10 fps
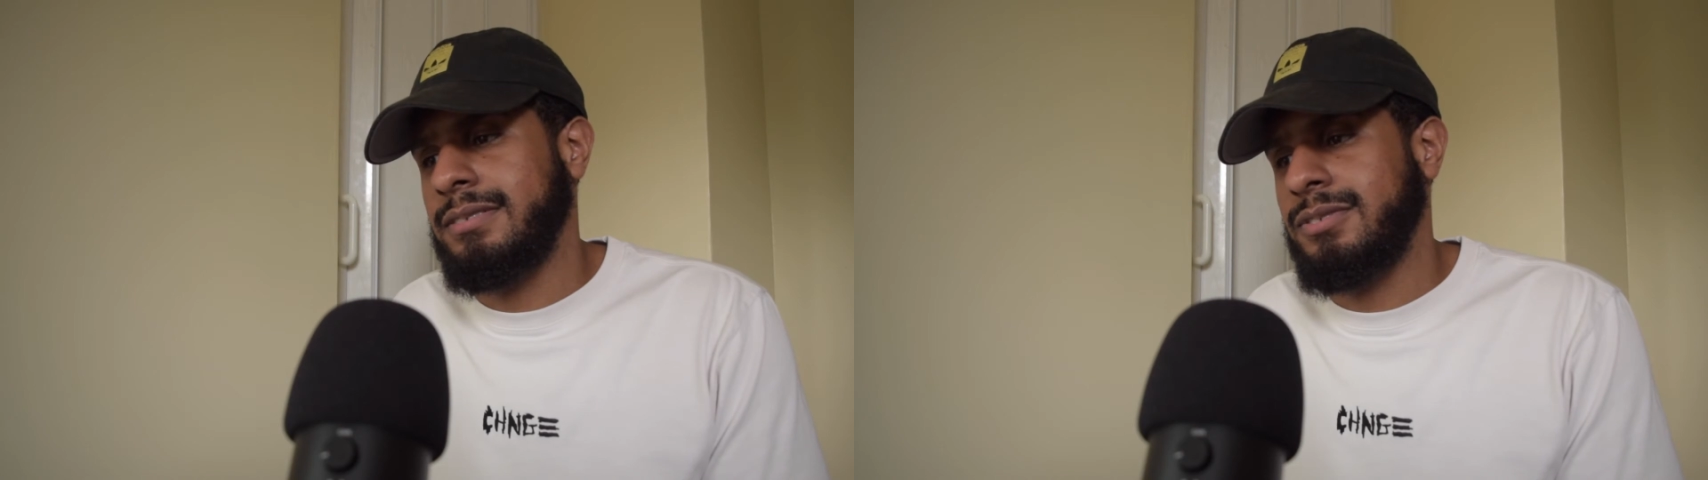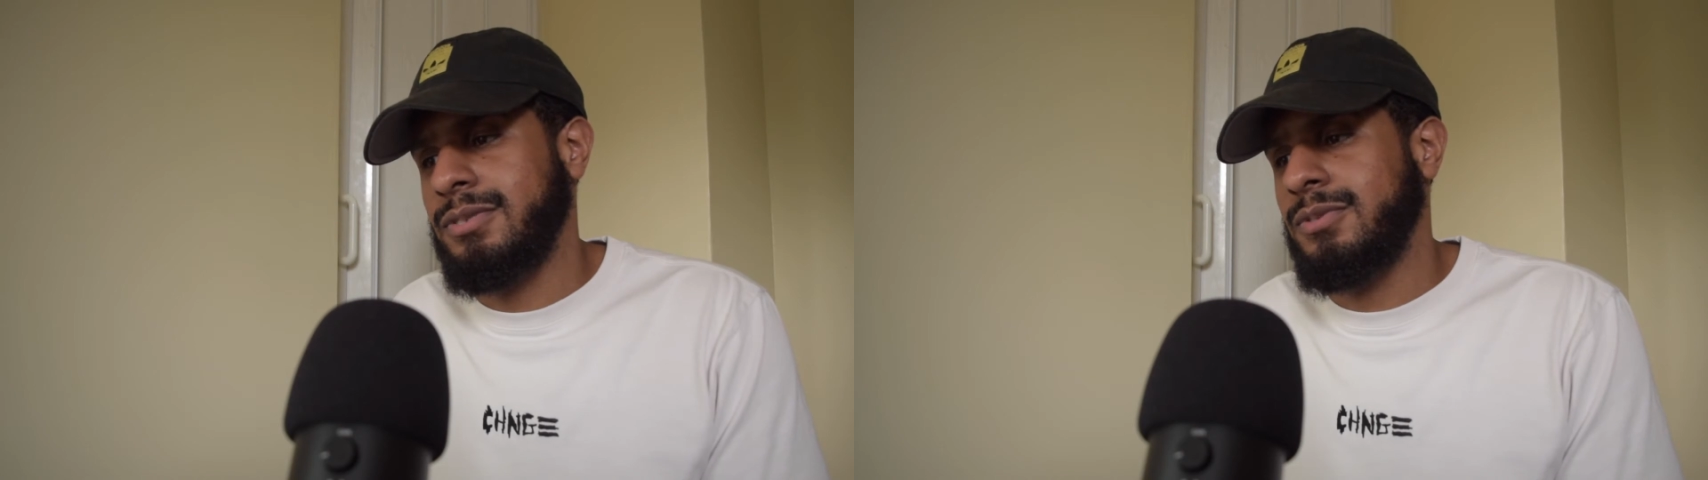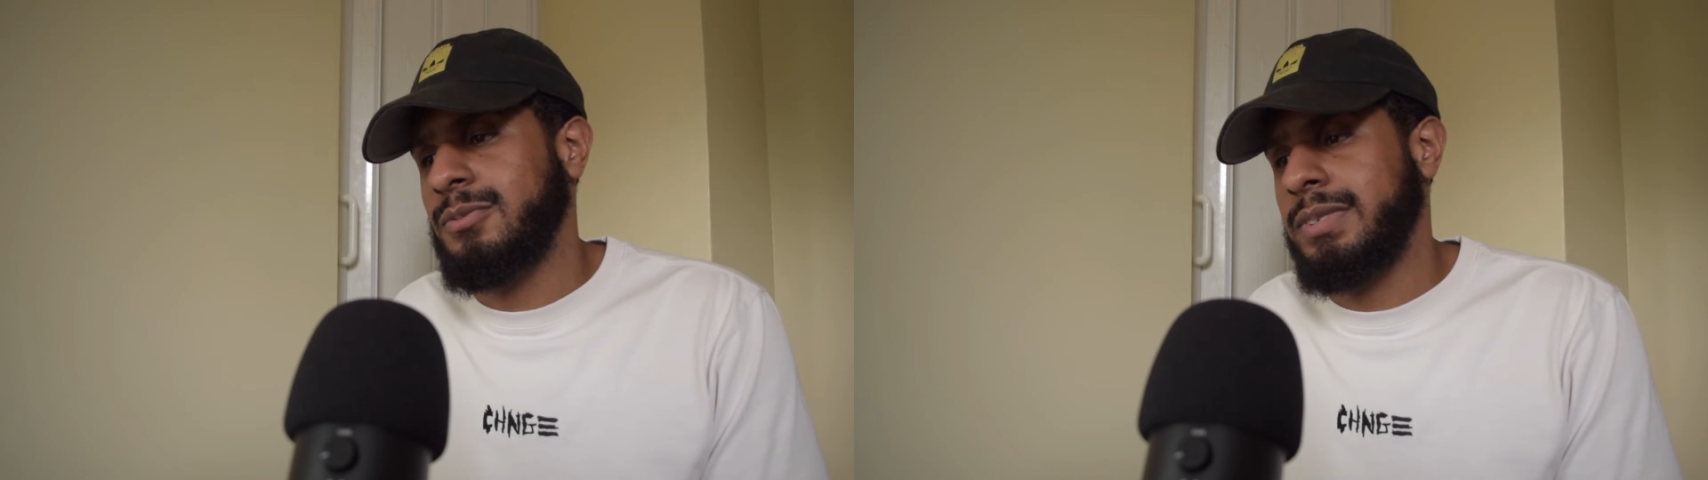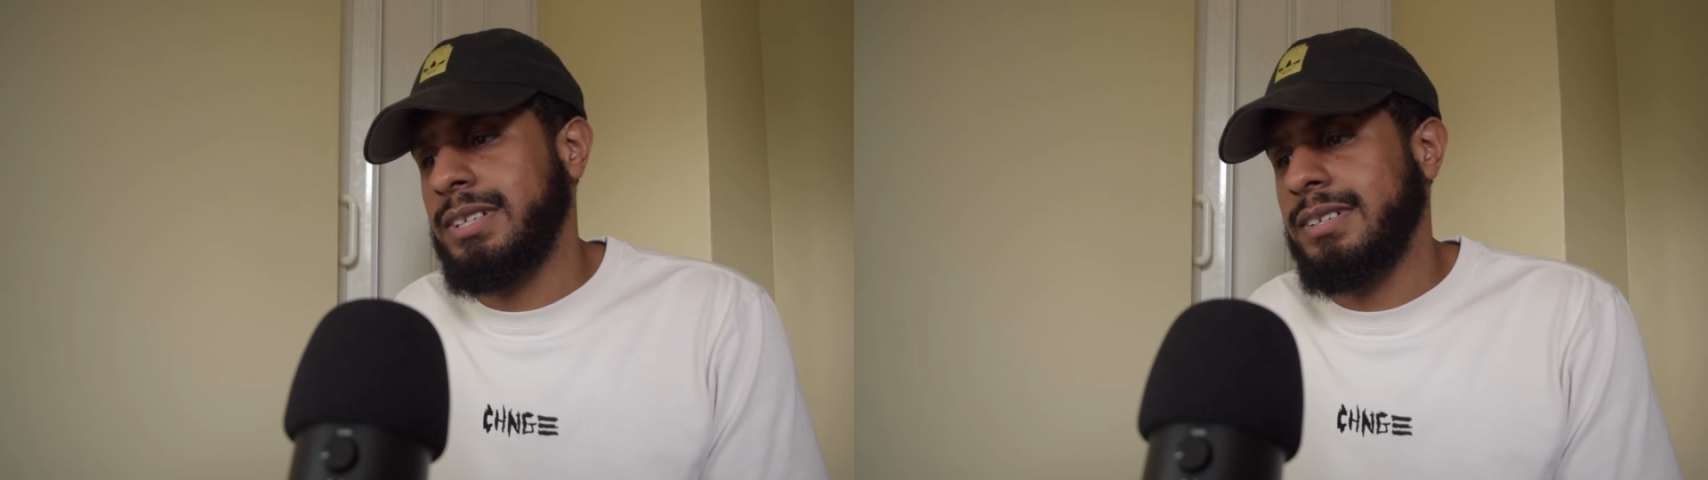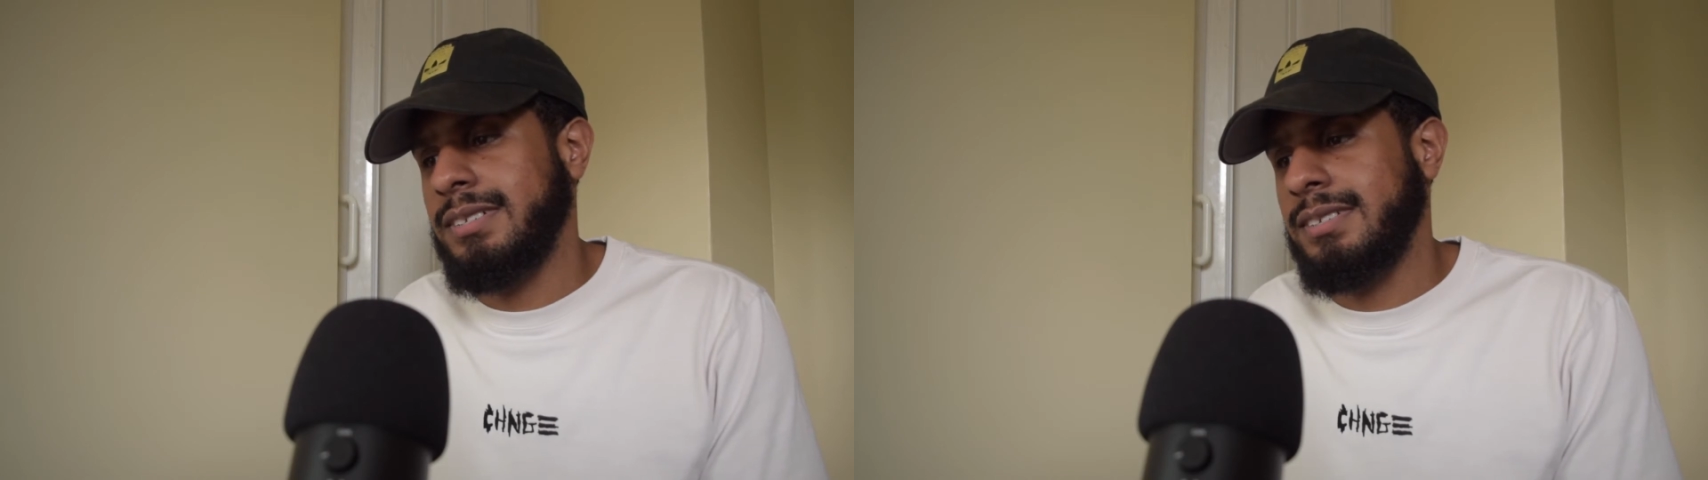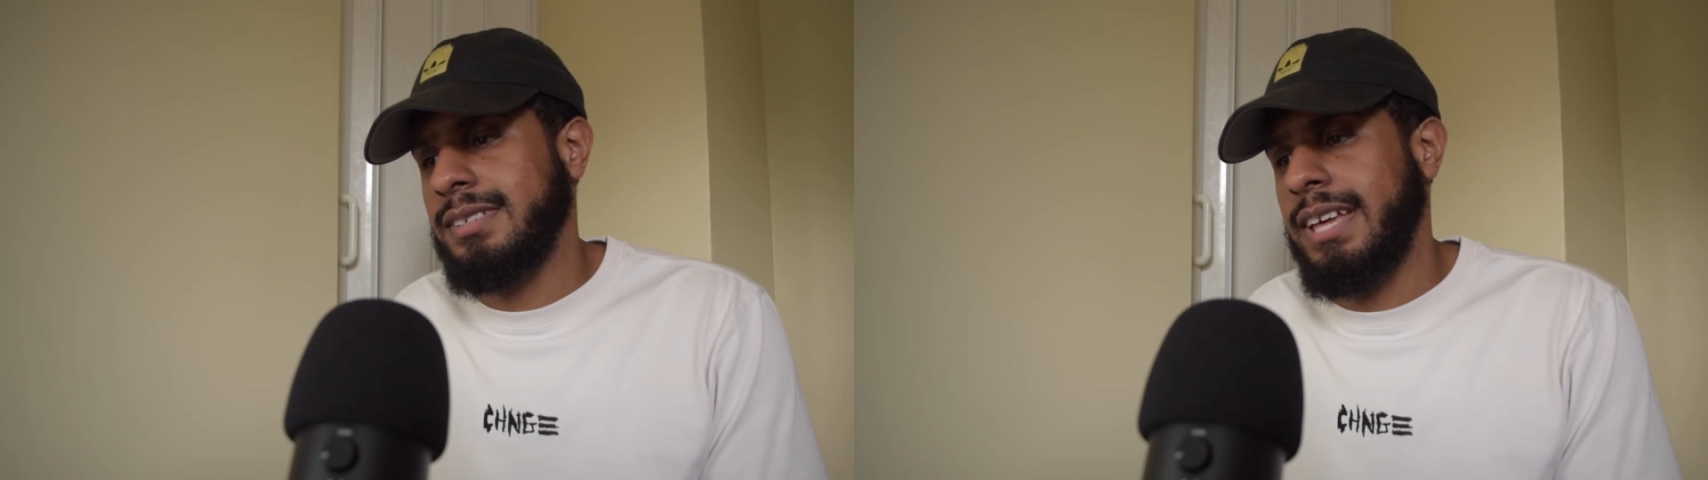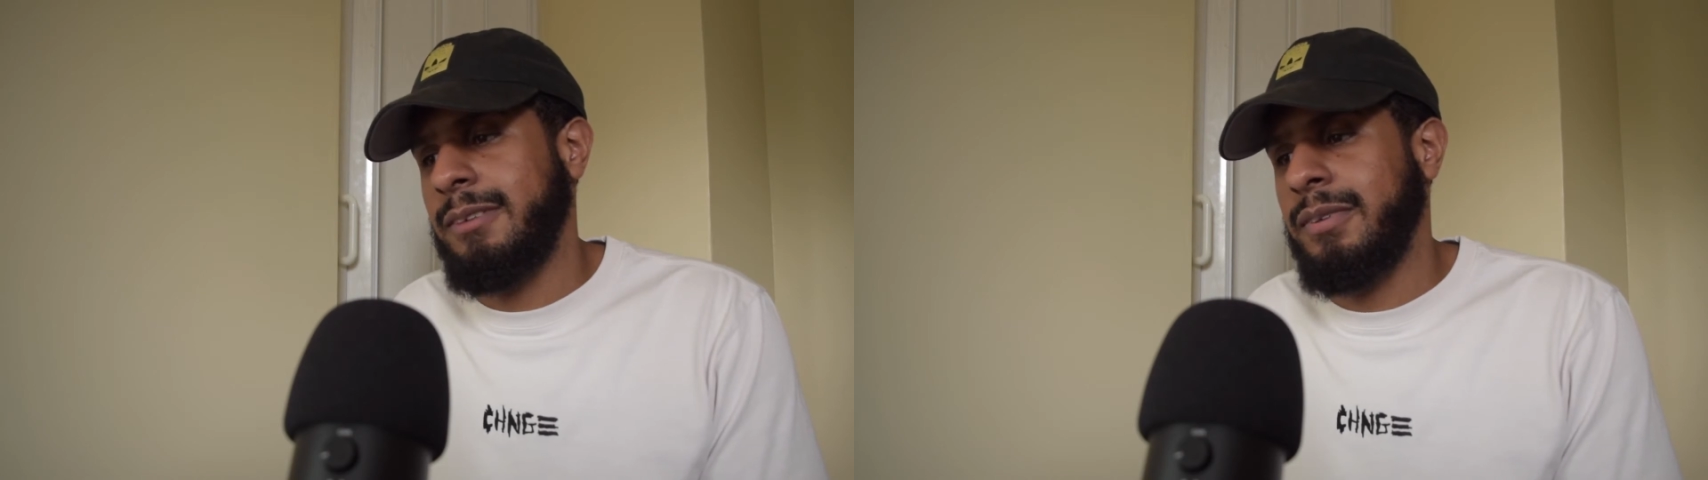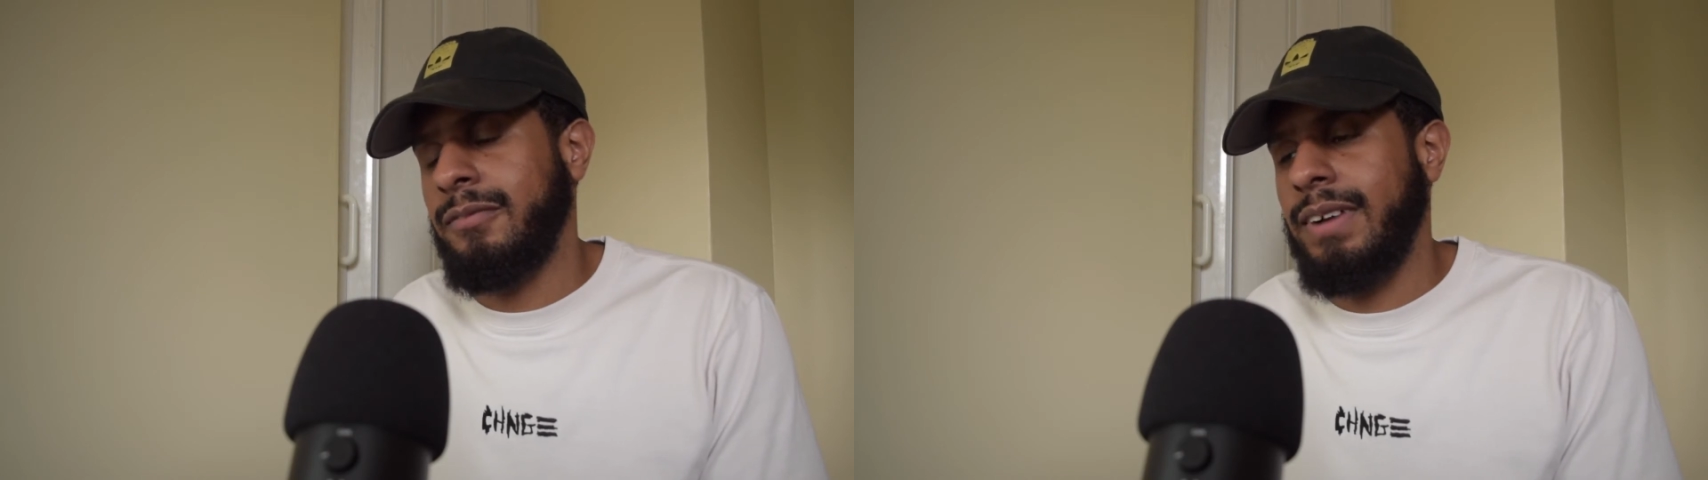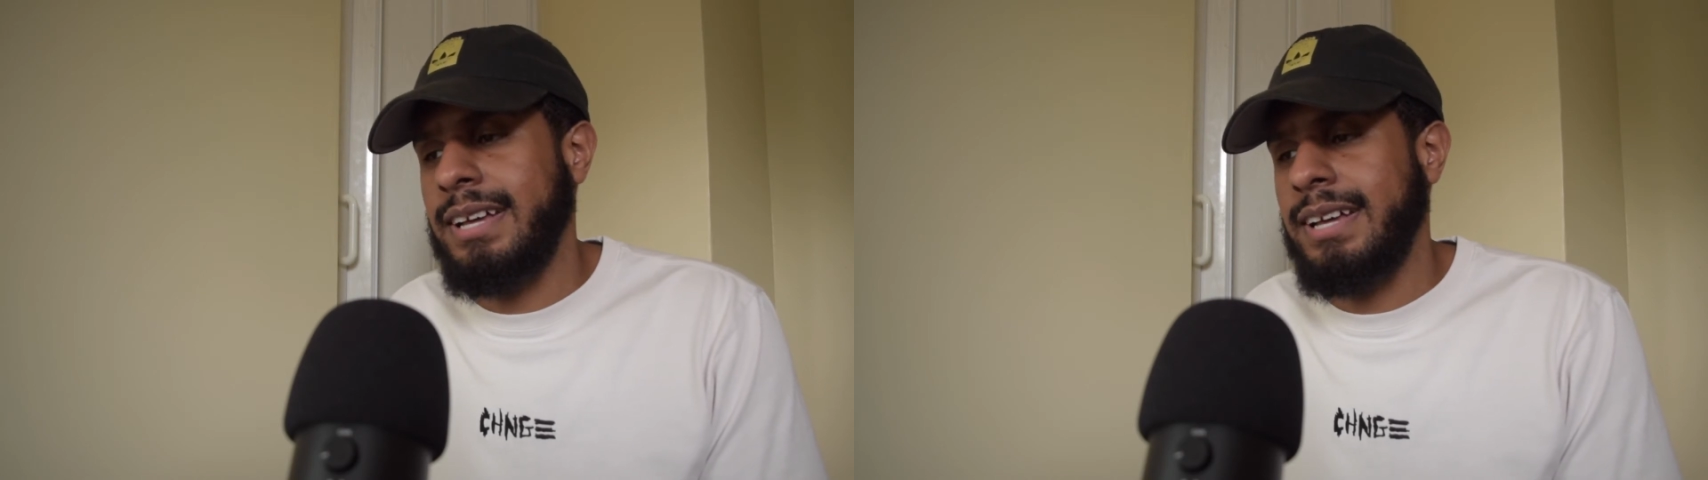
too because they've been.